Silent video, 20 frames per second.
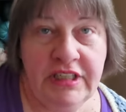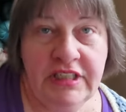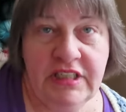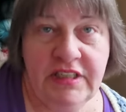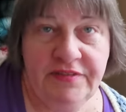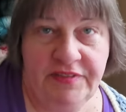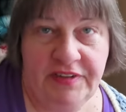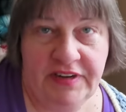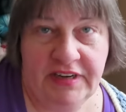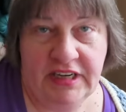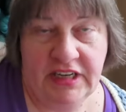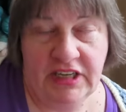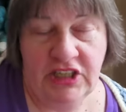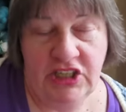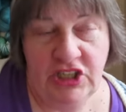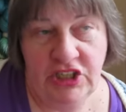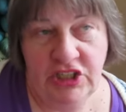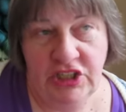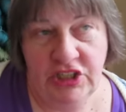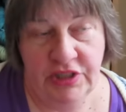is
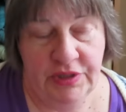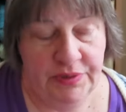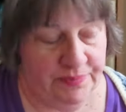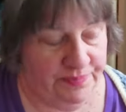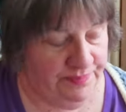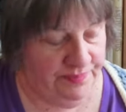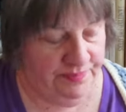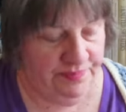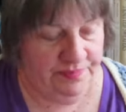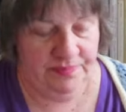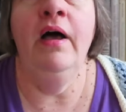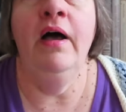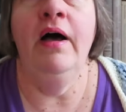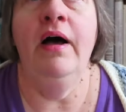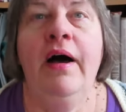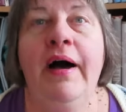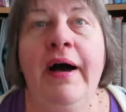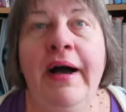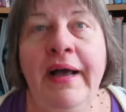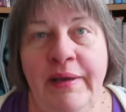finished,
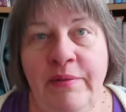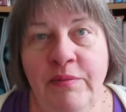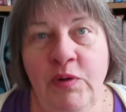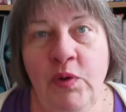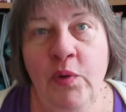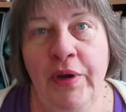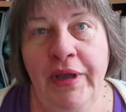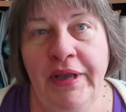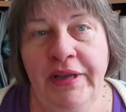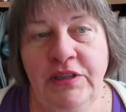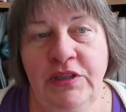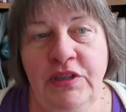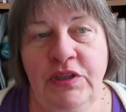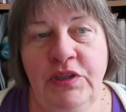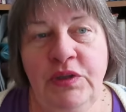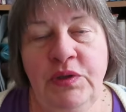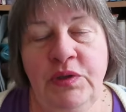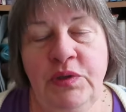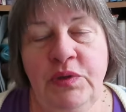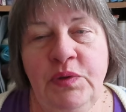I am going
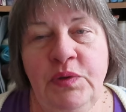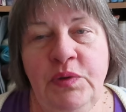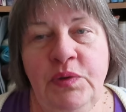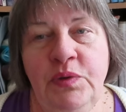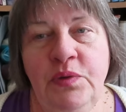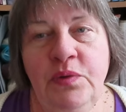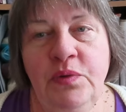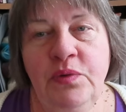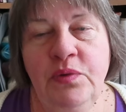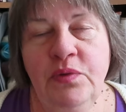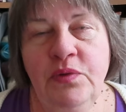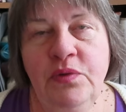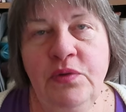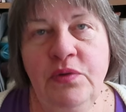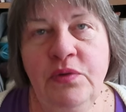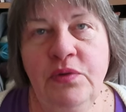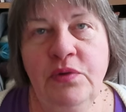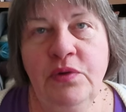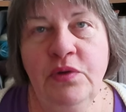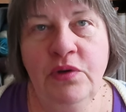to
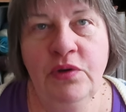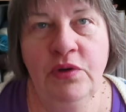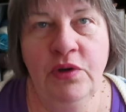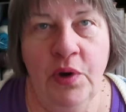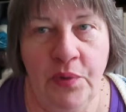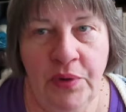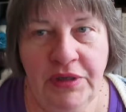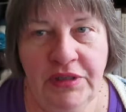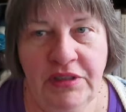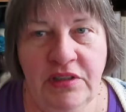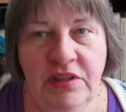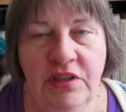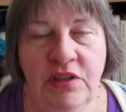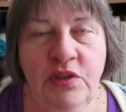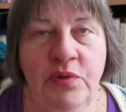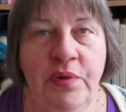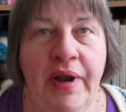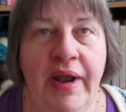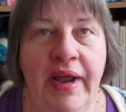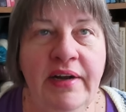go into the
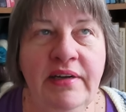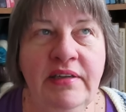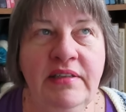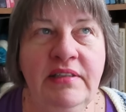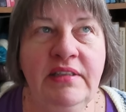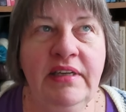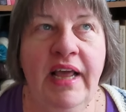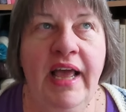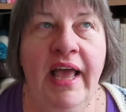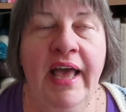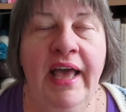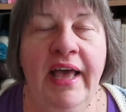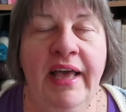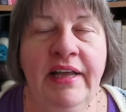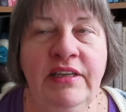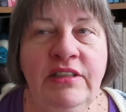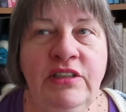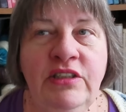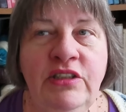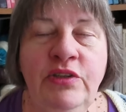thread
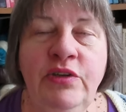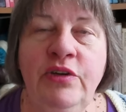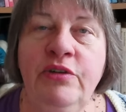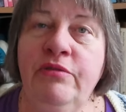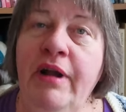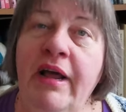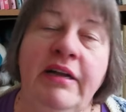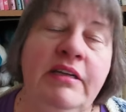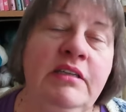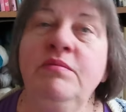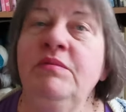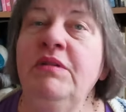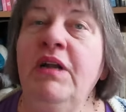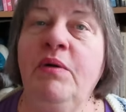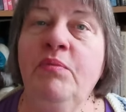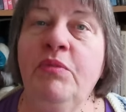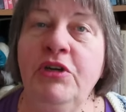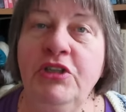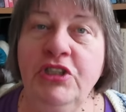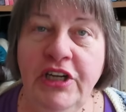and do a random
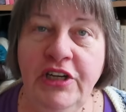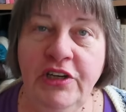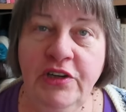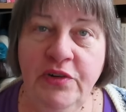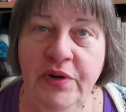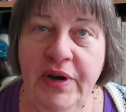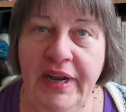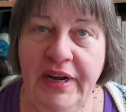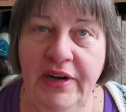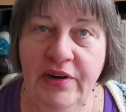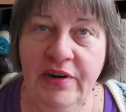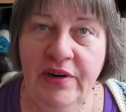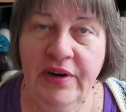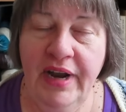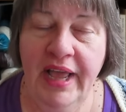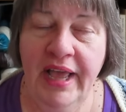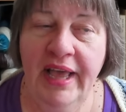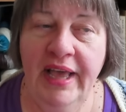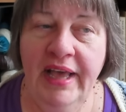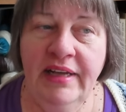number
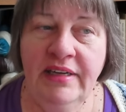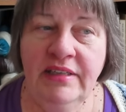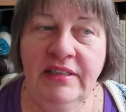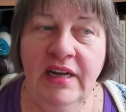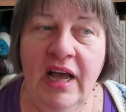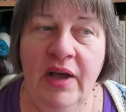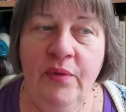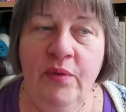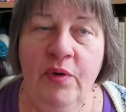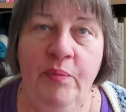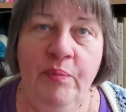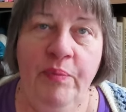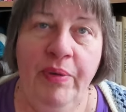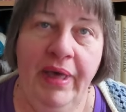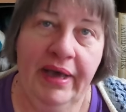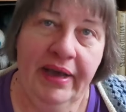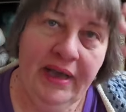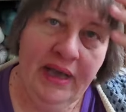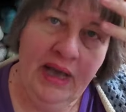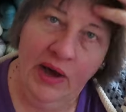generator, and I will
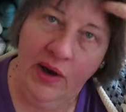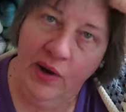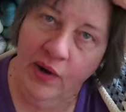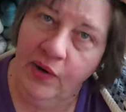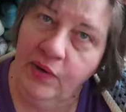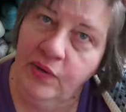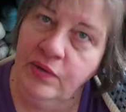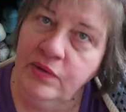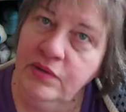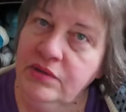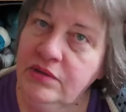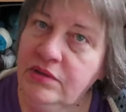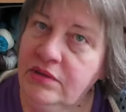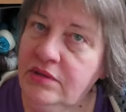pick out